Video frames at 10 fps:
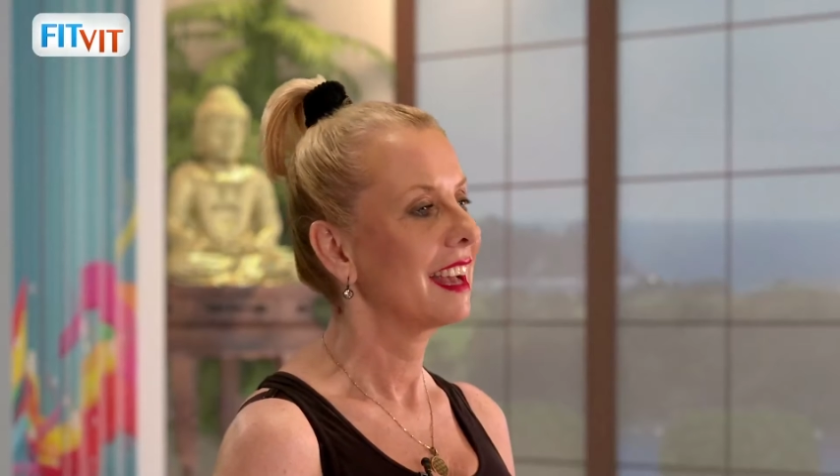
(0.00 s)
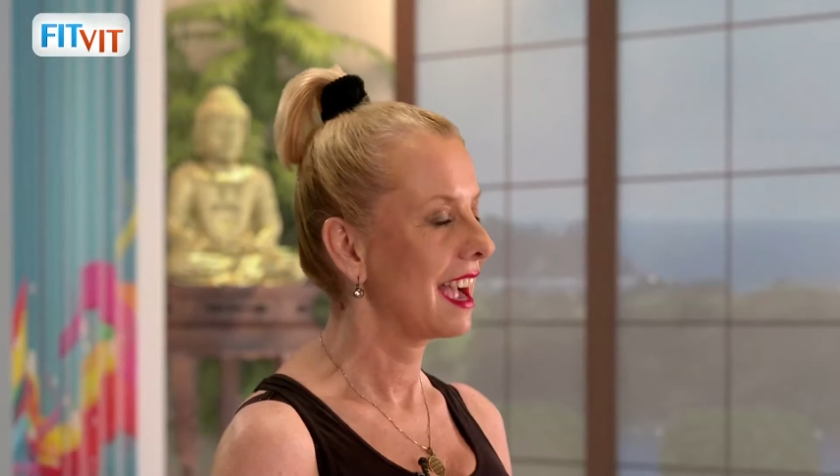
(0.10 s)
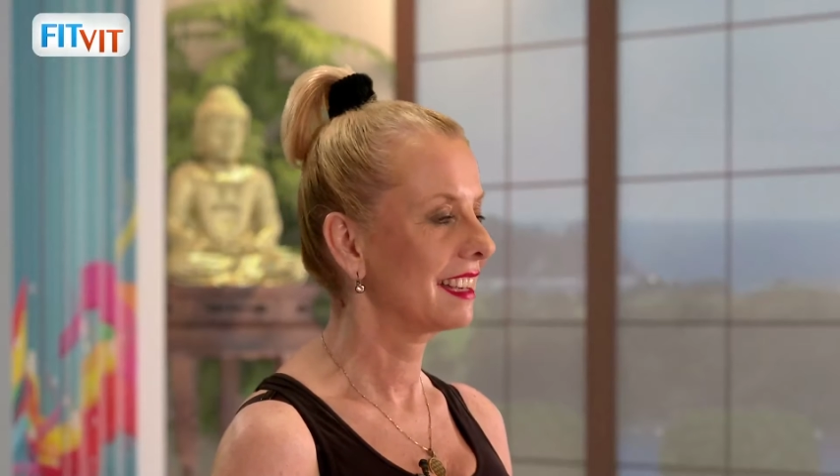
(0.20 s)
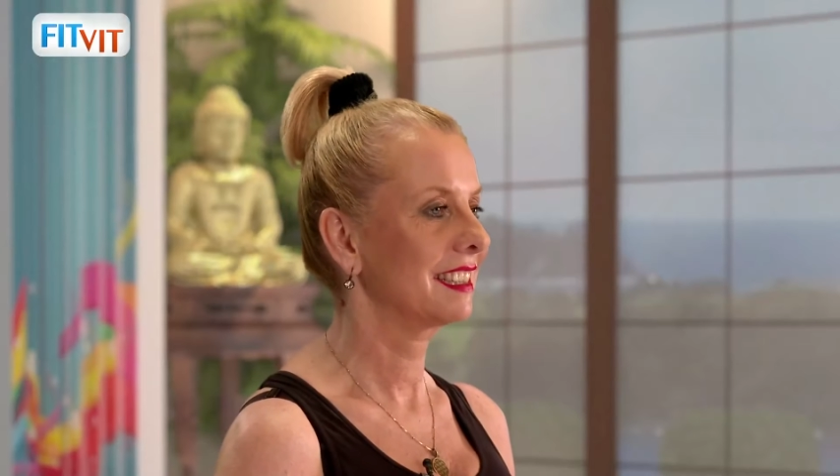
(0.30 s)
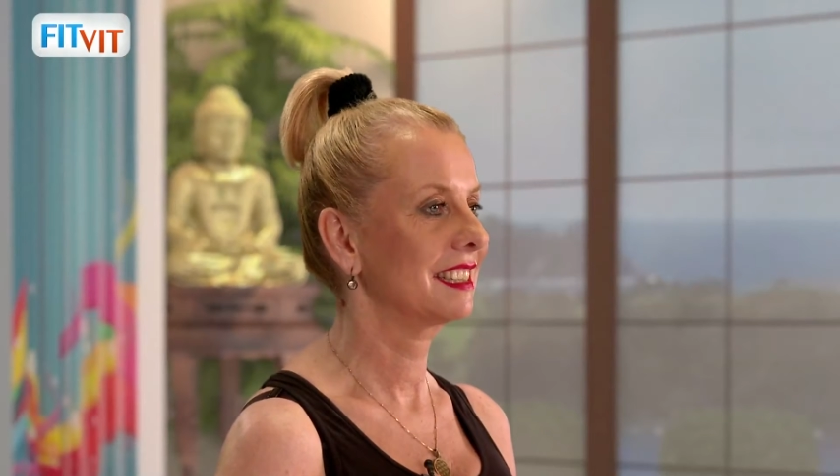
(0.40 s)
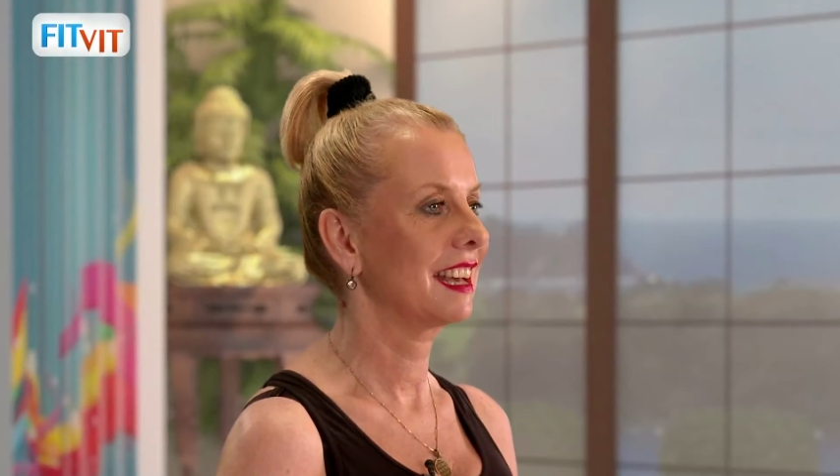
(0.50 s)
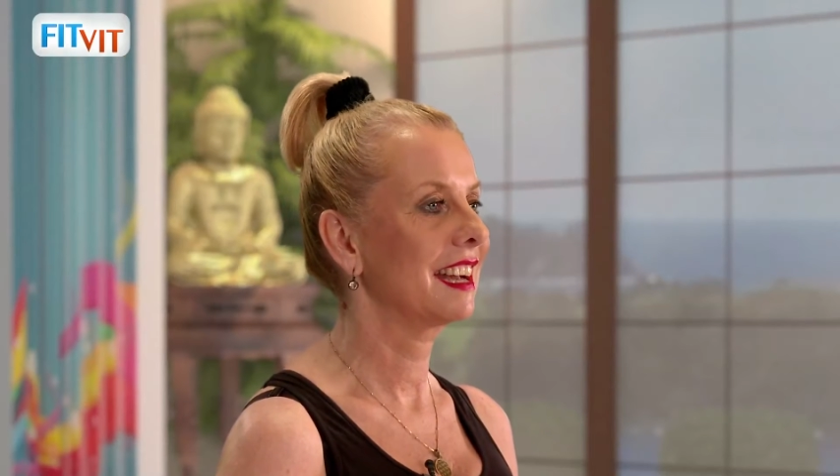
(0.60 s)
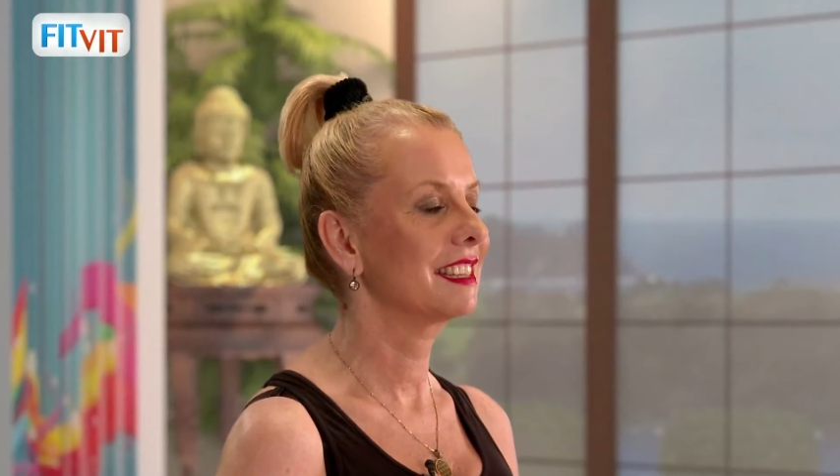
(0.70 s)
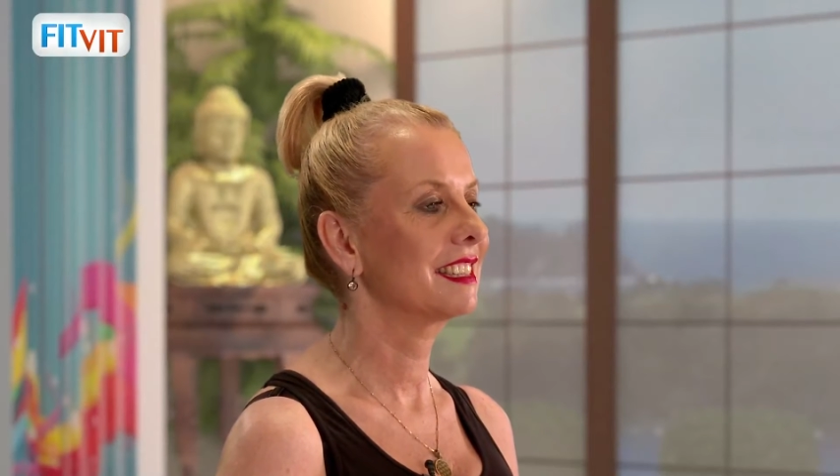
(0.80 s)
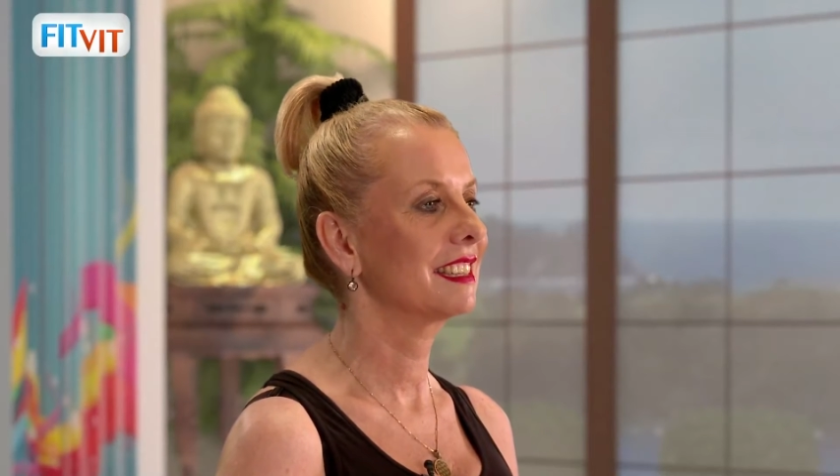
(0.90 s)

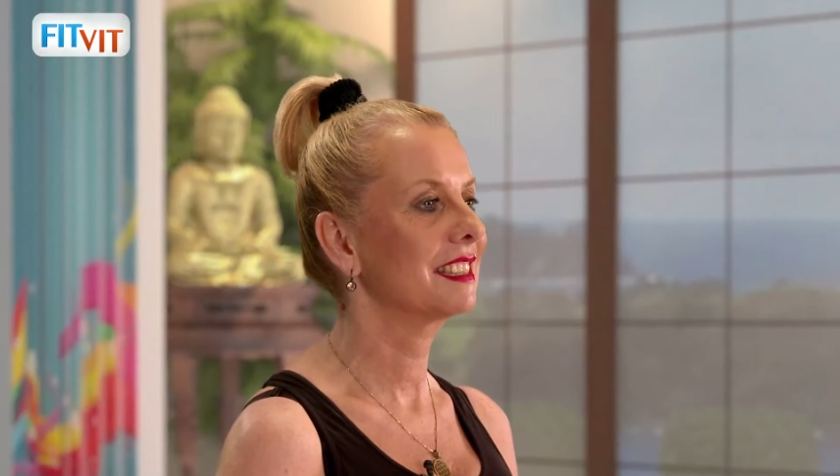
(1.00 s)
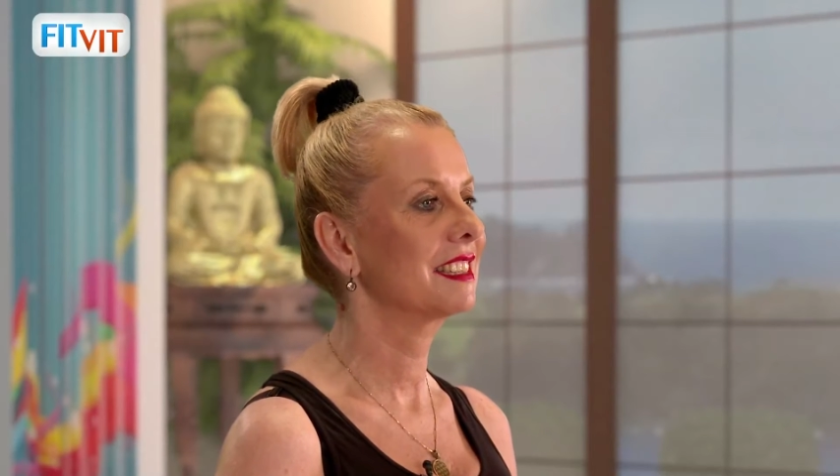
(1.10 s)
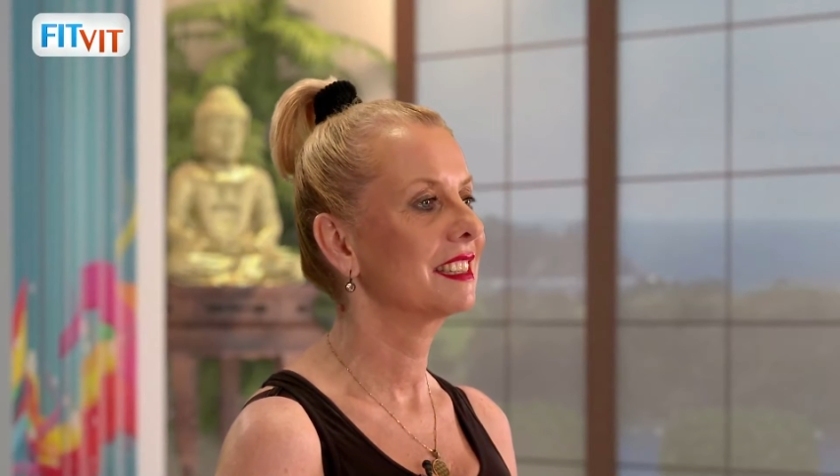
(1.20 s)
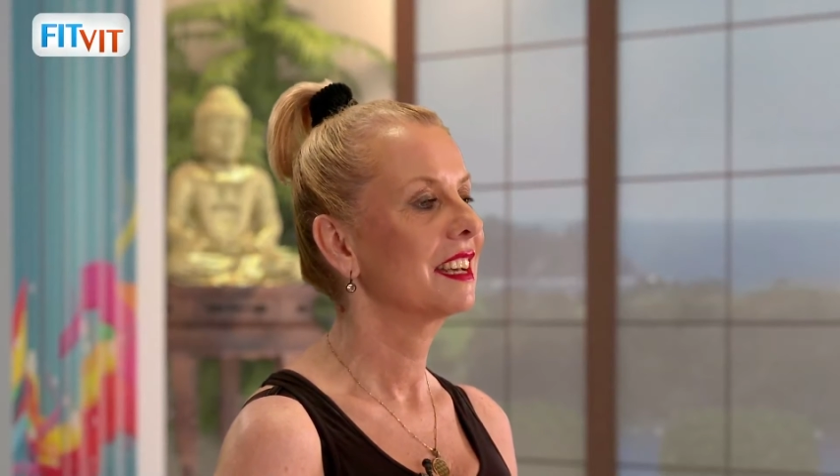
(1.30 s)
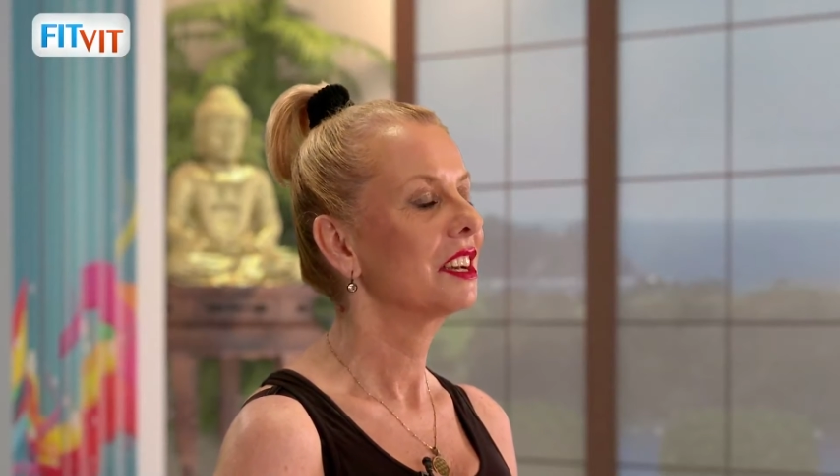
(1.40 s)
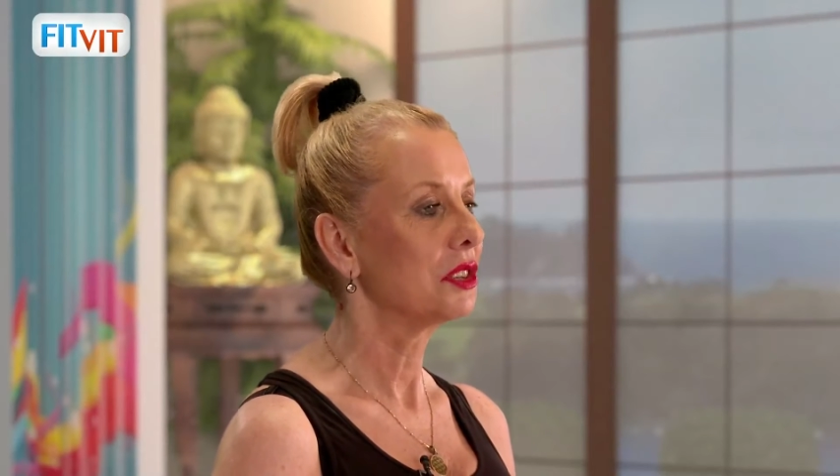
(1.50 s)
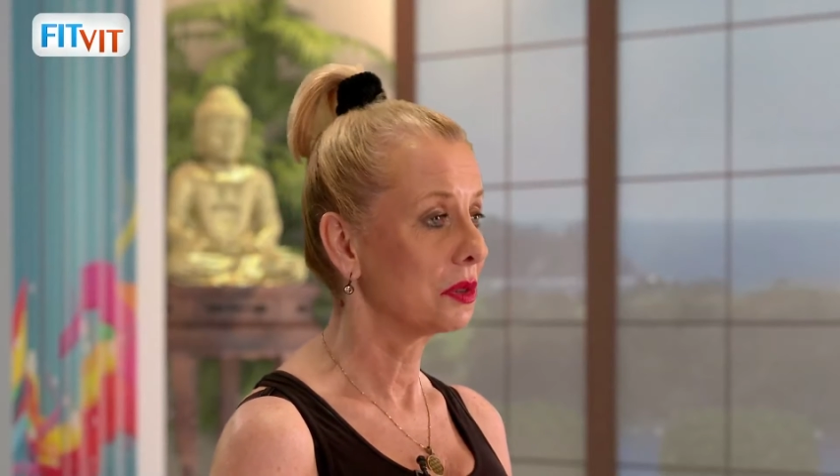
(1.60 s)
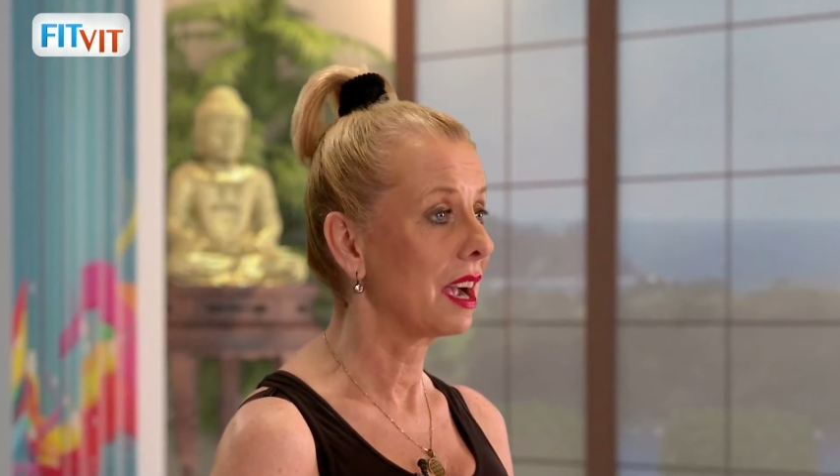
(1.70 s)
exercises to